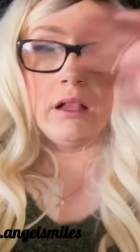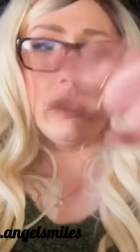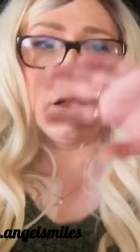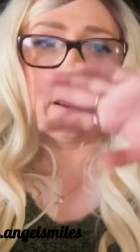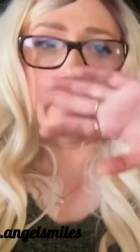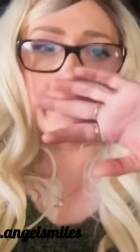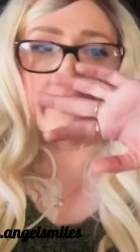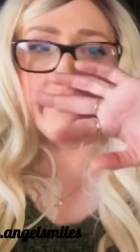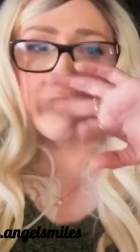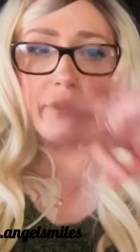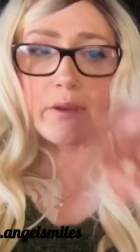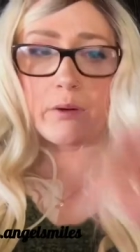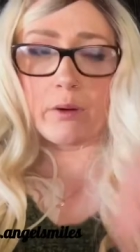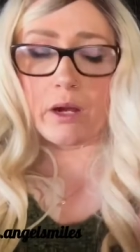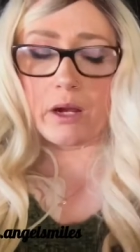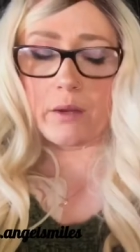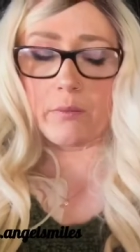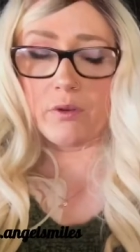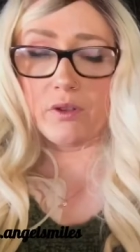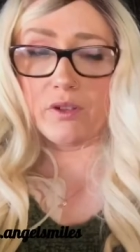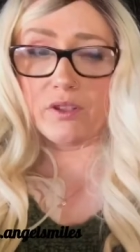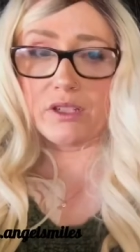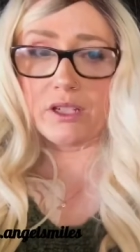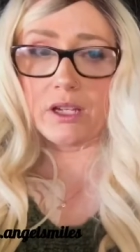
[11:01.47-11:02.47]
if they were
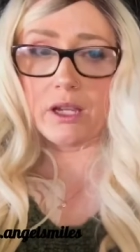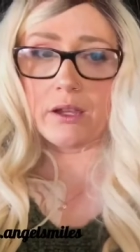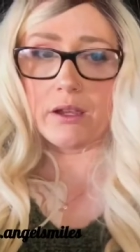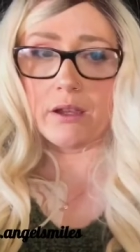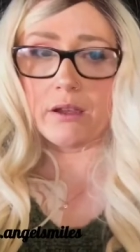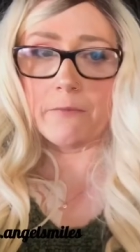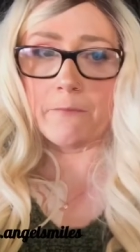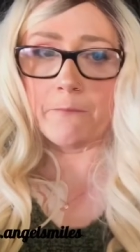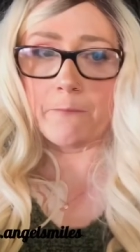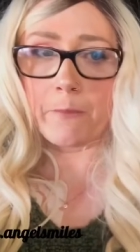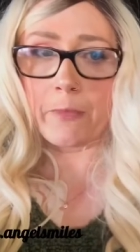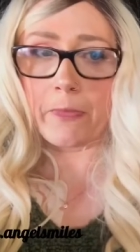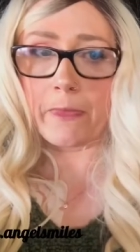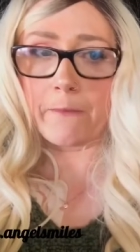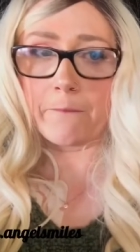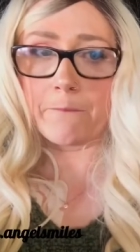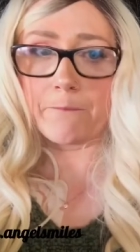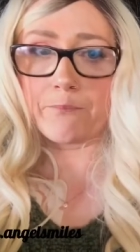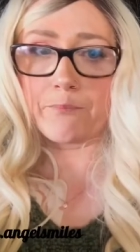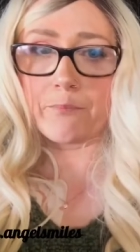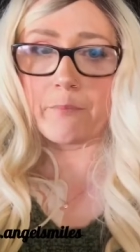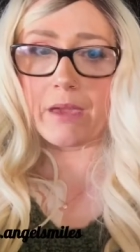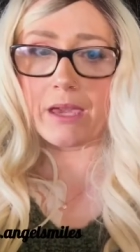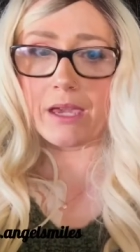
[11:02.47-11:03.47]
able to
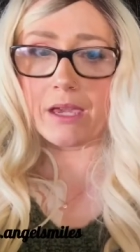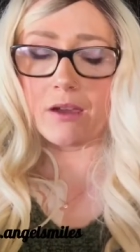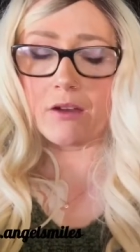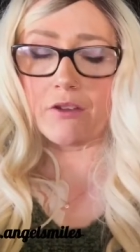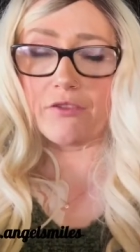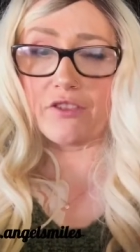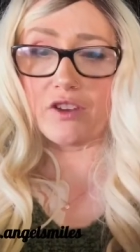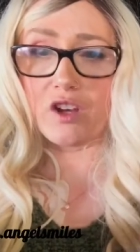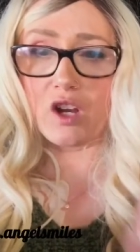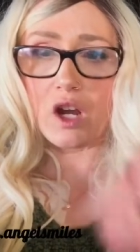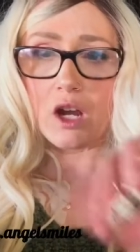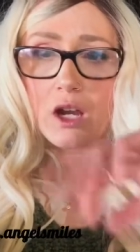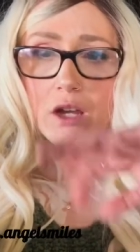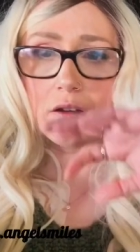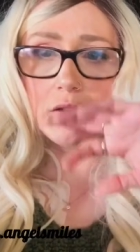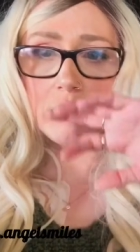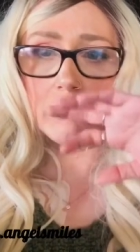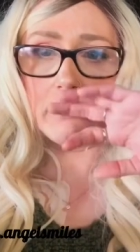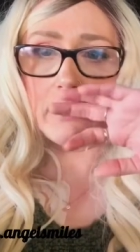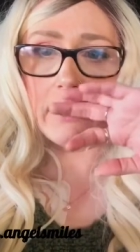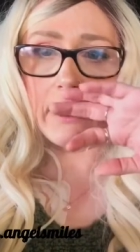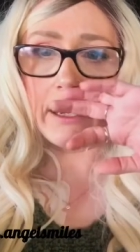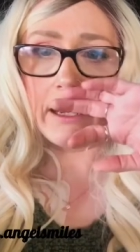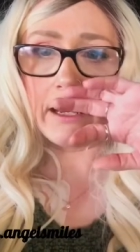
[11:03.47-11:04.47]
make it on their own
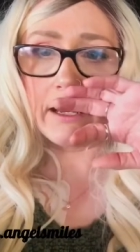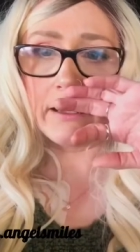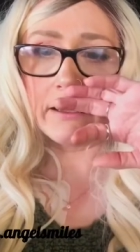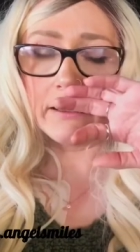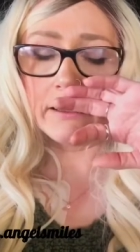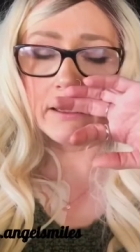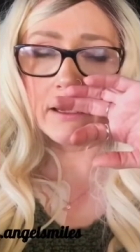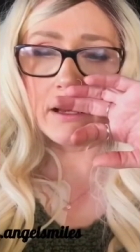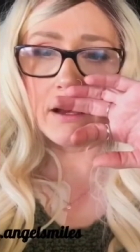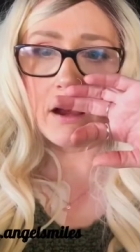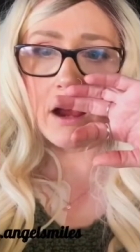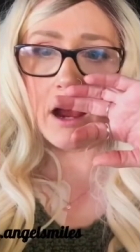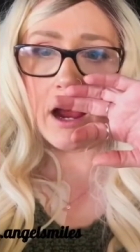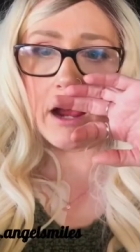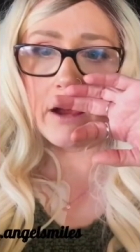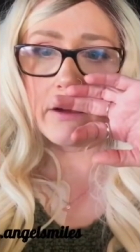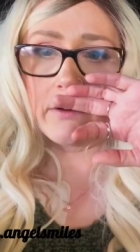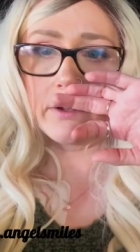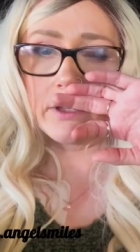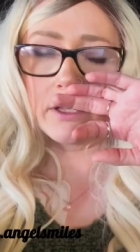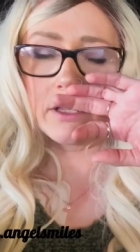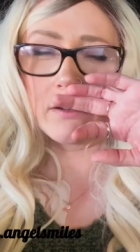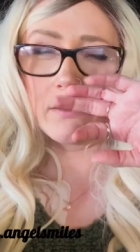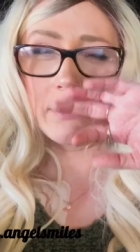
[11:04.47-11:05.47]
and I was
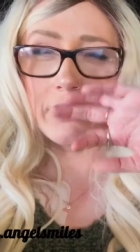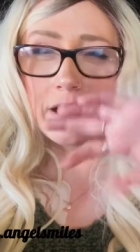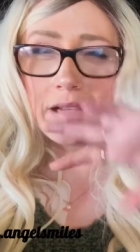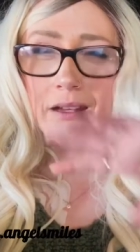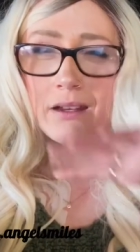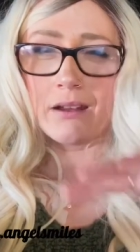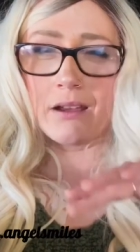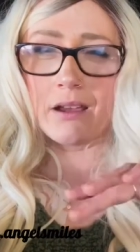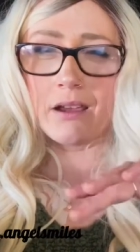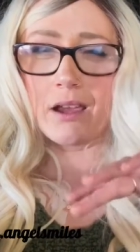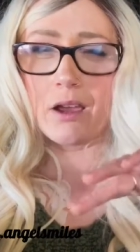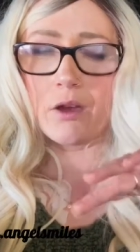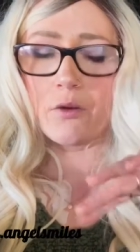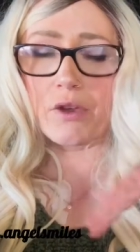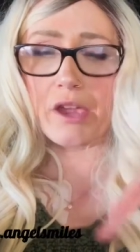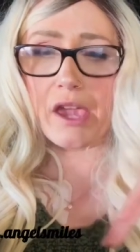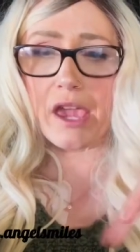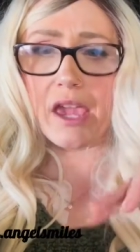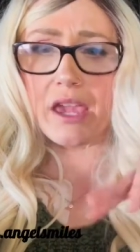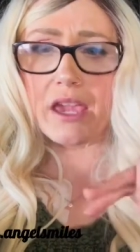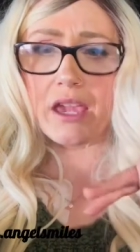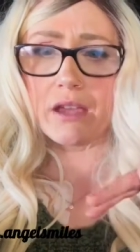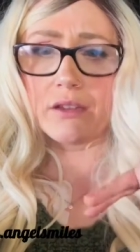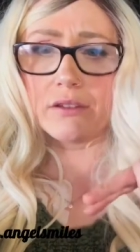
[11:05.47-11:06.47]
doing okay
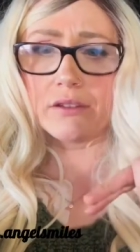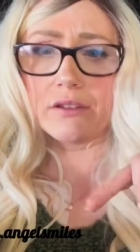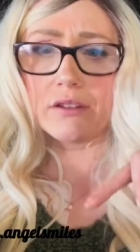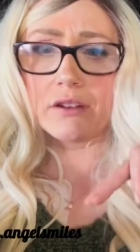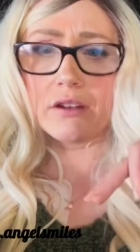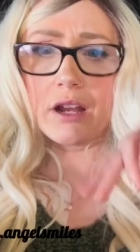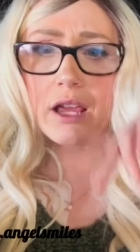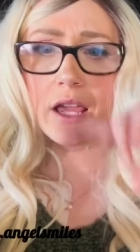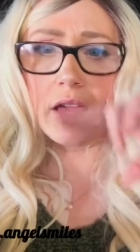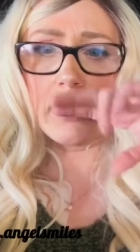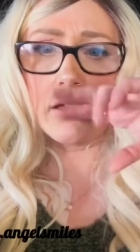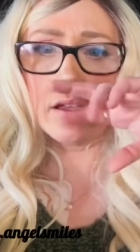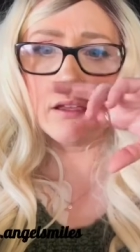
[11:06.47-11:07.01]
yesterday